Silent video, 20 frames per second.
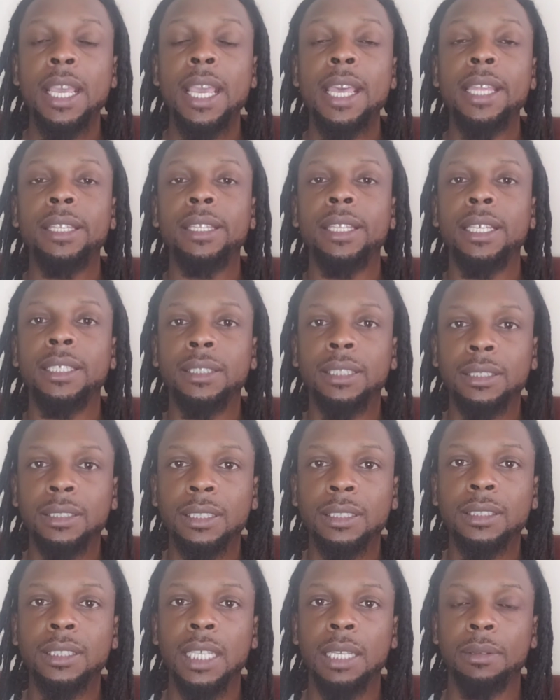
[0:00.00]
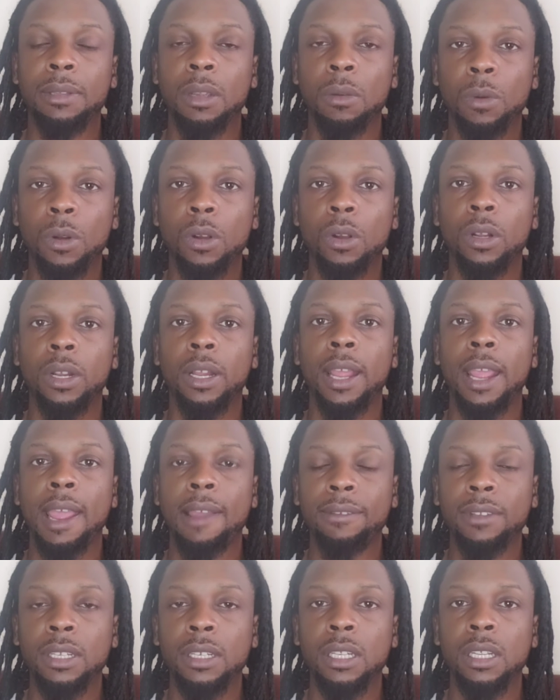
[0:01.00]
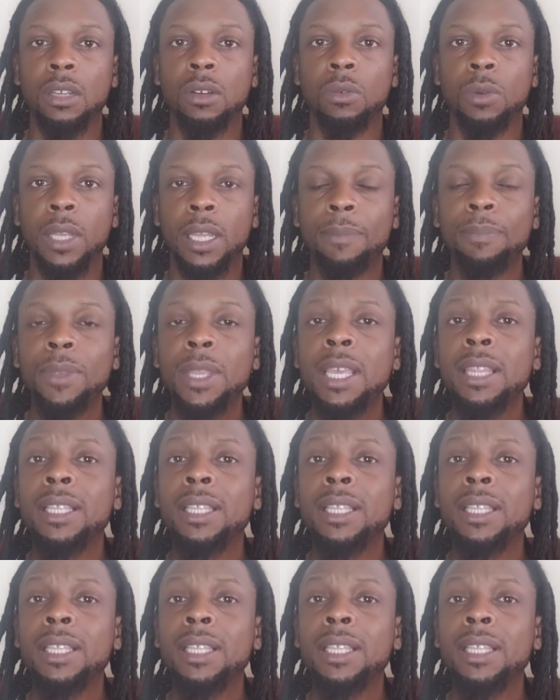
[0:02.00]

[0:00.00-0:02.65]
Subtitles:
and this is the team that we're going to have to deal with.